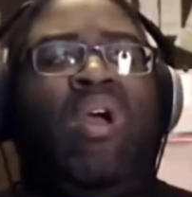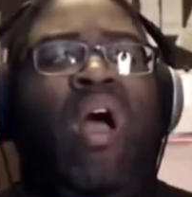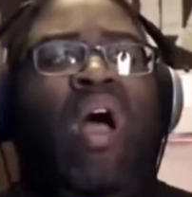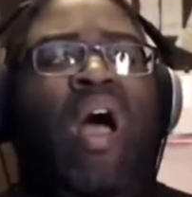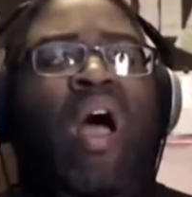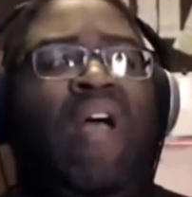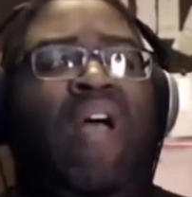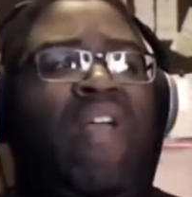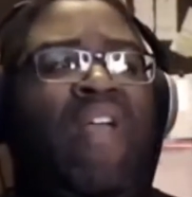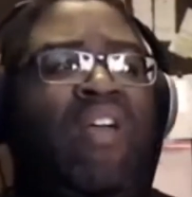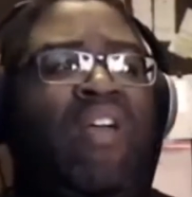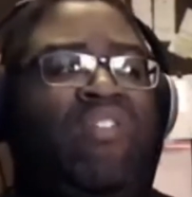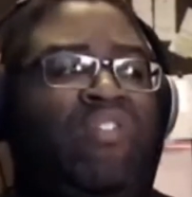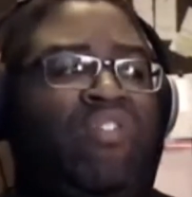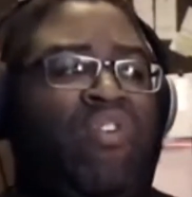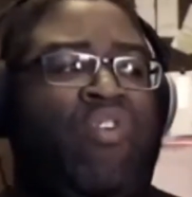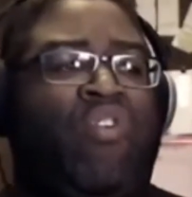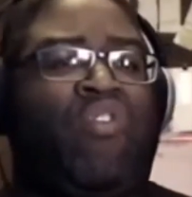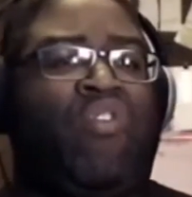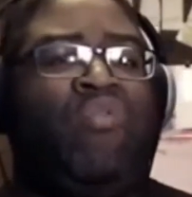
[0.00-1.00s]
I've got
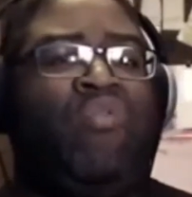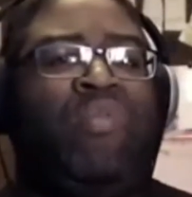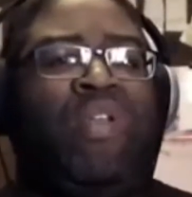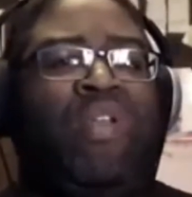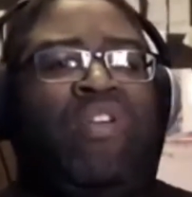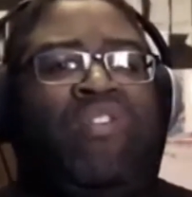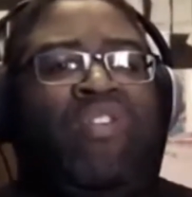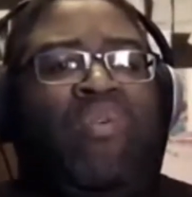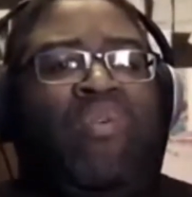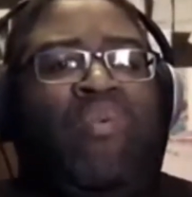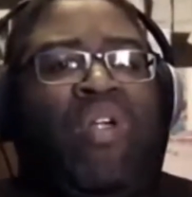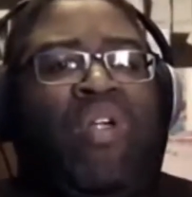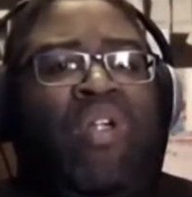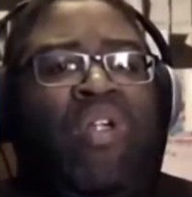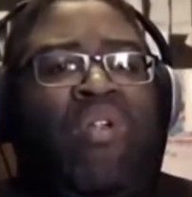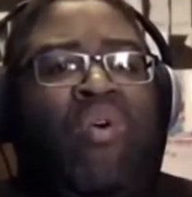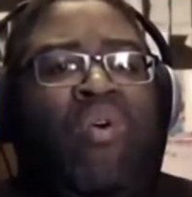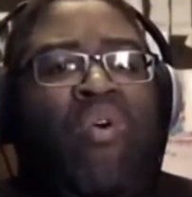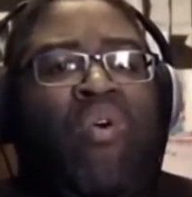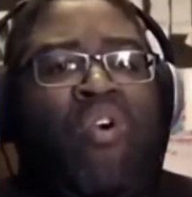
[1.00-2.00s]
Circle because I wanted
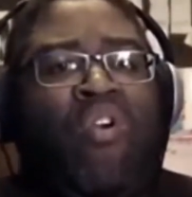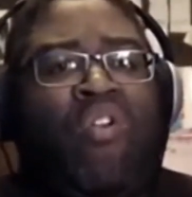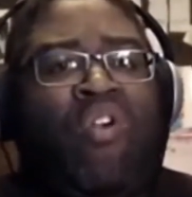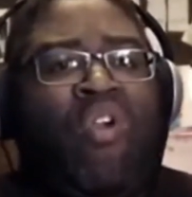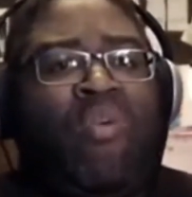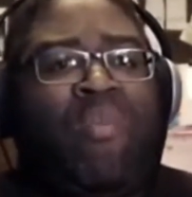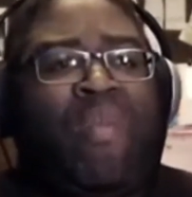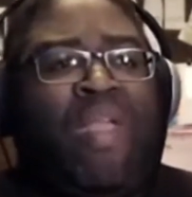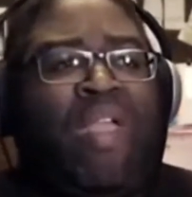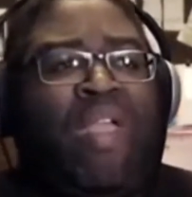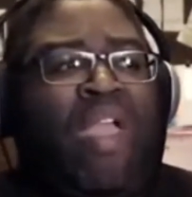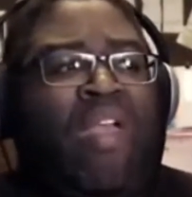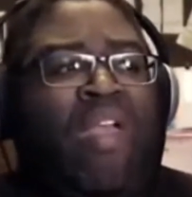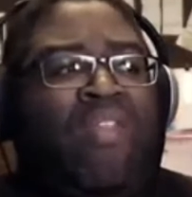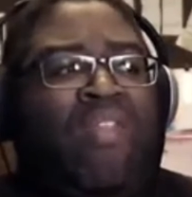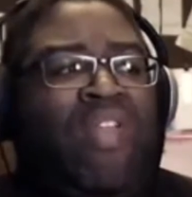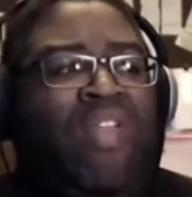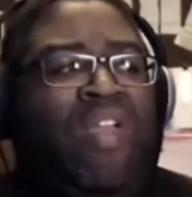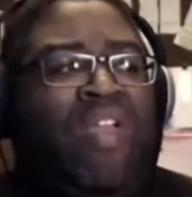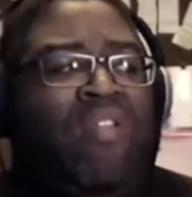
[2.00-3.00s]
a Horde army, and
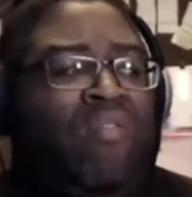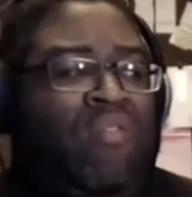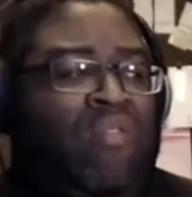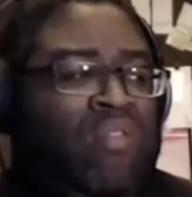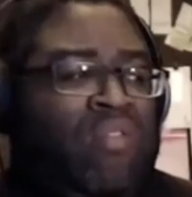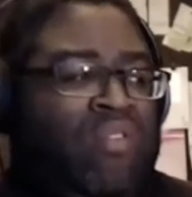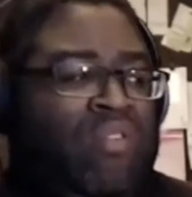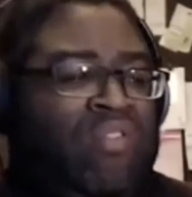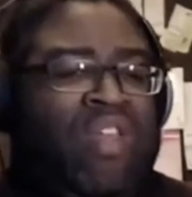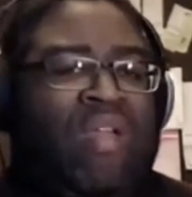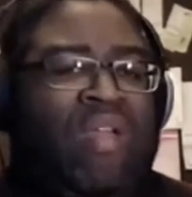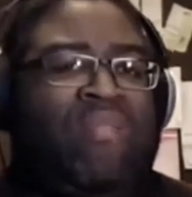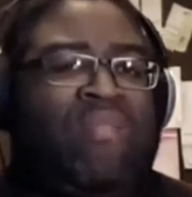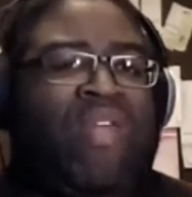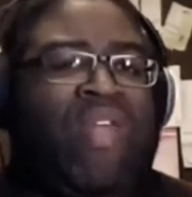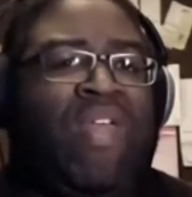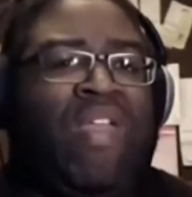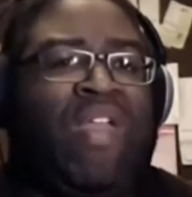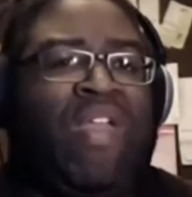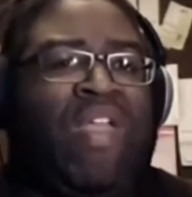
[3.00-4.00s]
then same
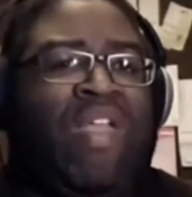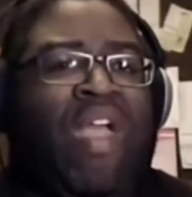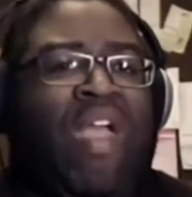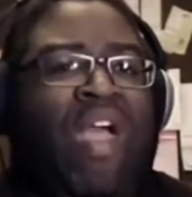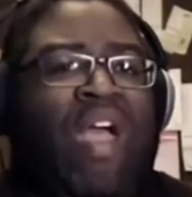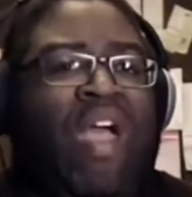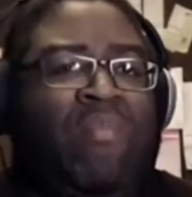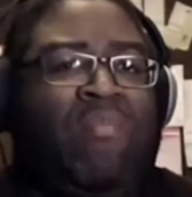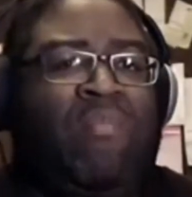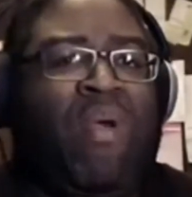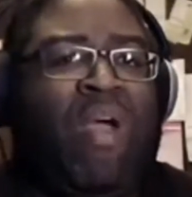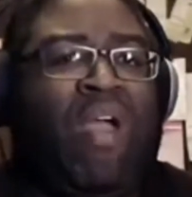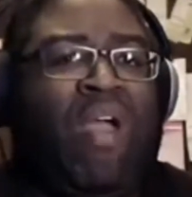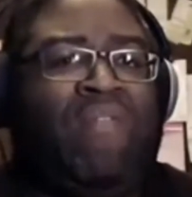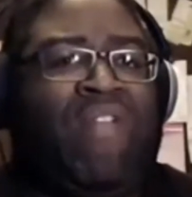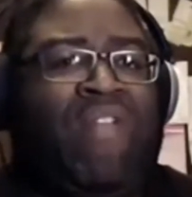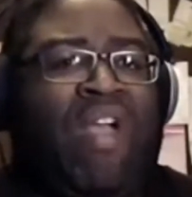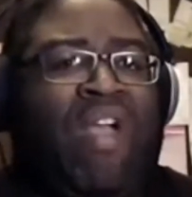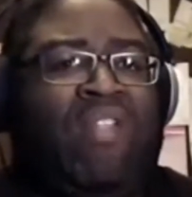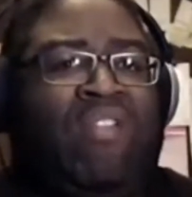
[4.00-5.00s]
thing. I've got
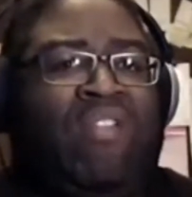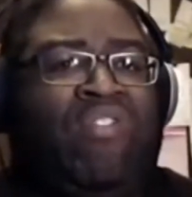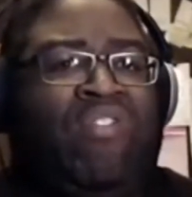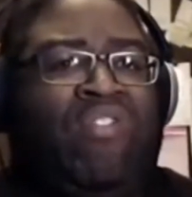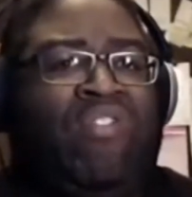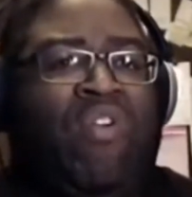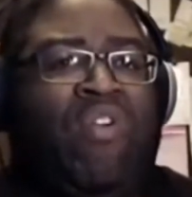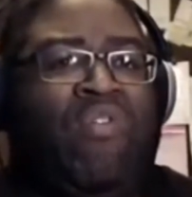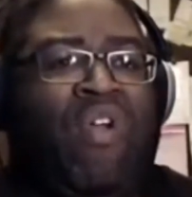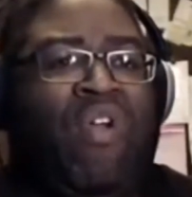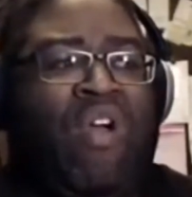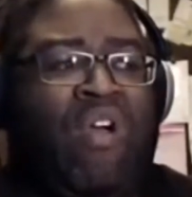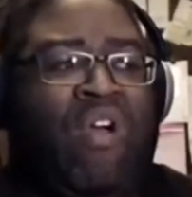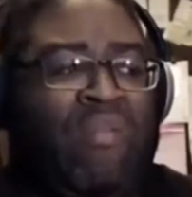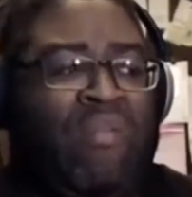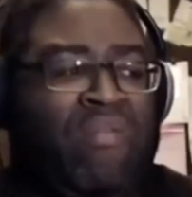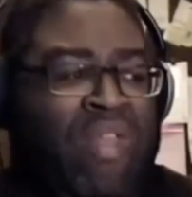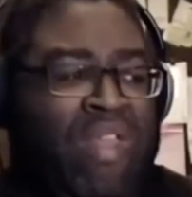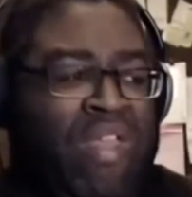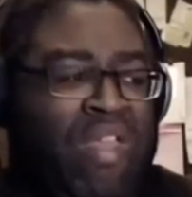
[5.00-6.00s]

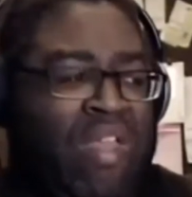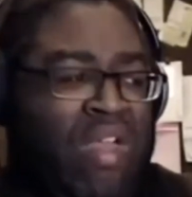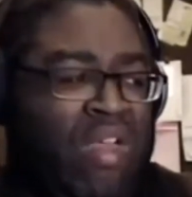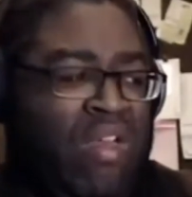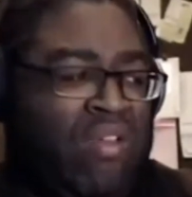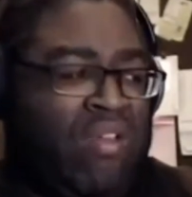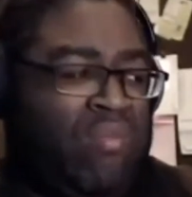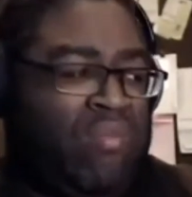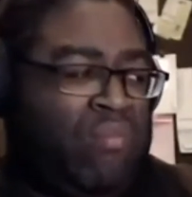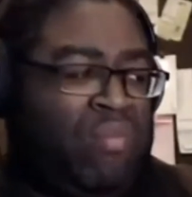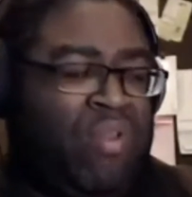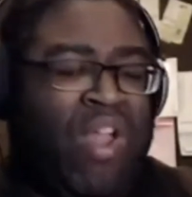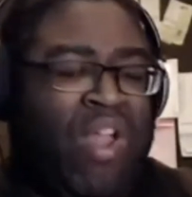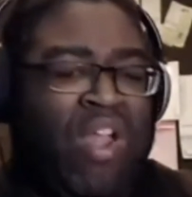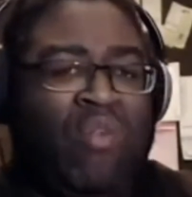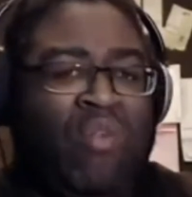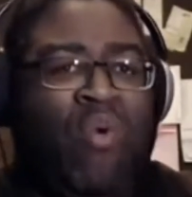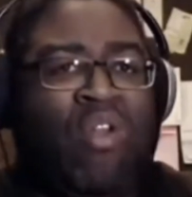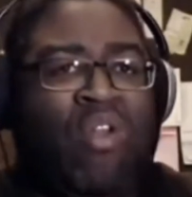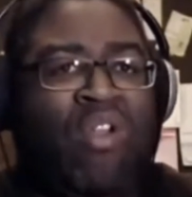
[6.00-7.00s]
the
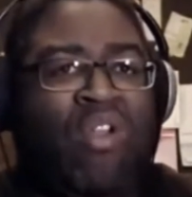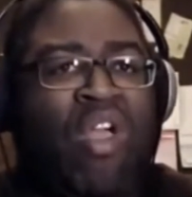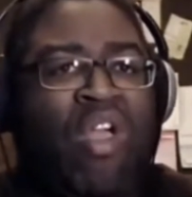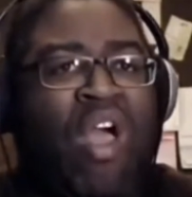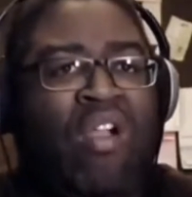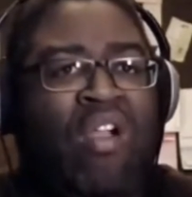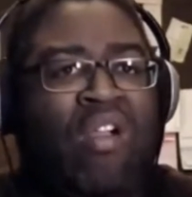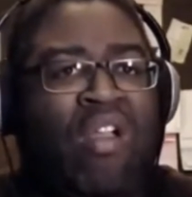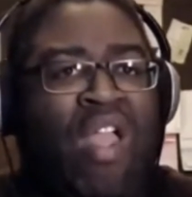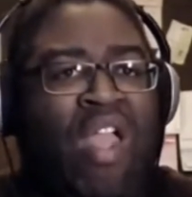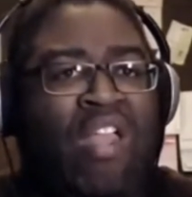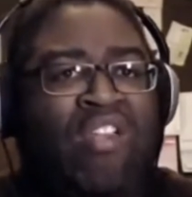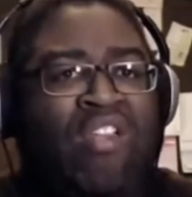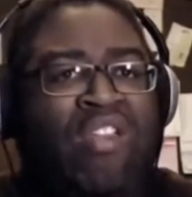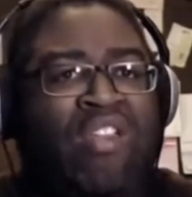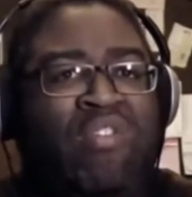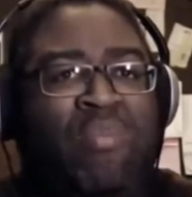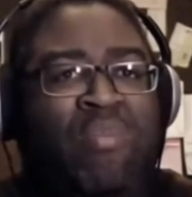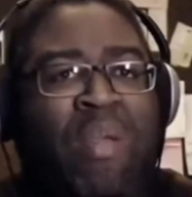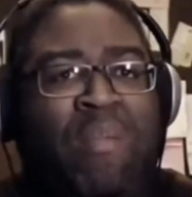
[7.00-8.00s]
Blindwater Congregation
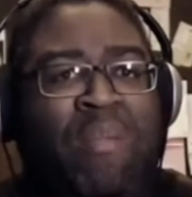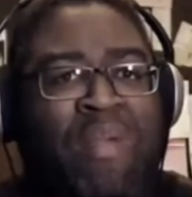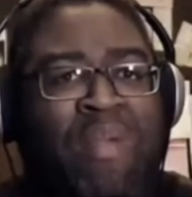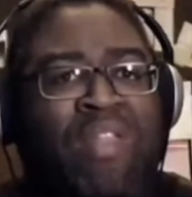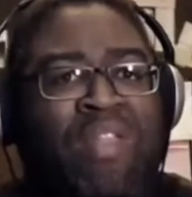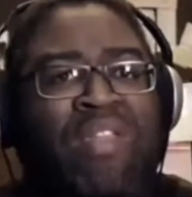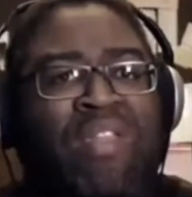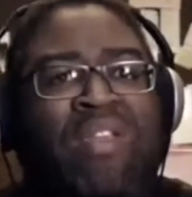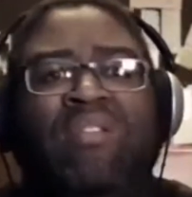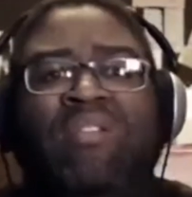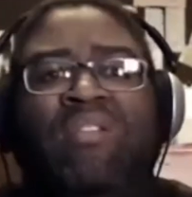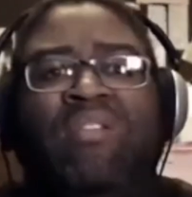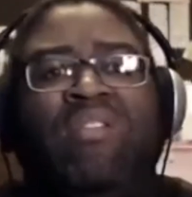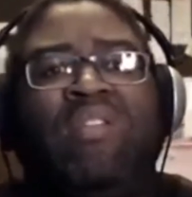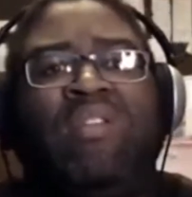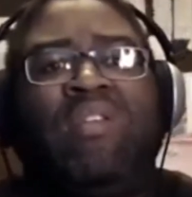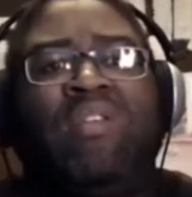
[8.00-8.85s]
as my minions,